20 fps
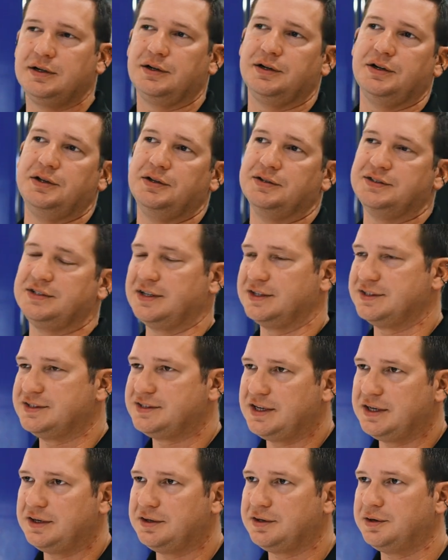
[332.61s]
Are you using a
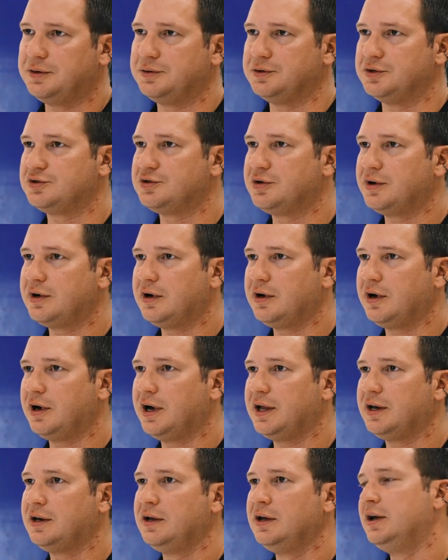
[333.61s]
standalone to
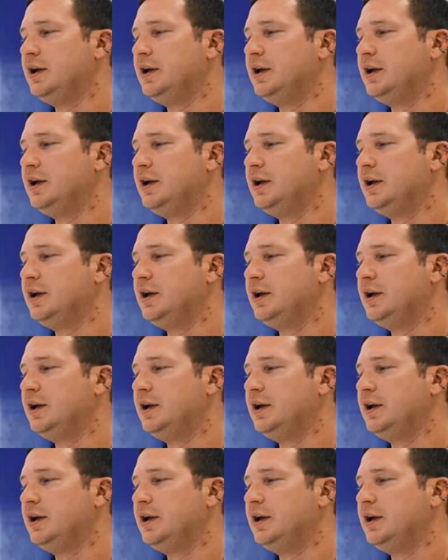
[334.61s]
trigger it?